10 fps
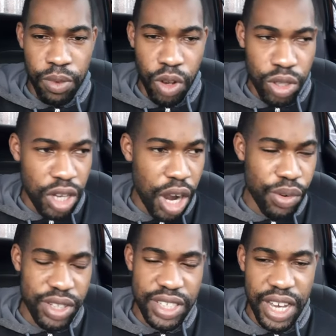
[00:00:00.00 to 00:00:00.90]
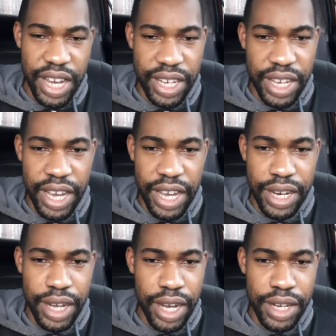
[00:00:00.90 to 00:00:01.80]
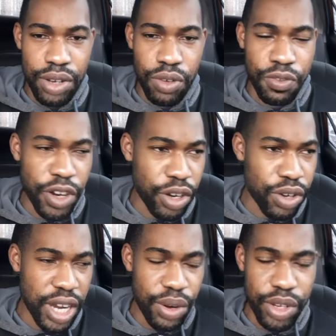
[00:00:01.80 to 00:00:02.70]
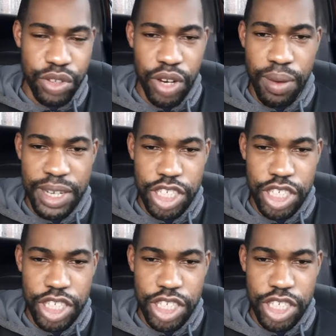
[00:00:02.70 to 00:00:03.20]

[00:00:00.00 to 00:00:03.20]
Good counterattack, and they looked very good out there today, man.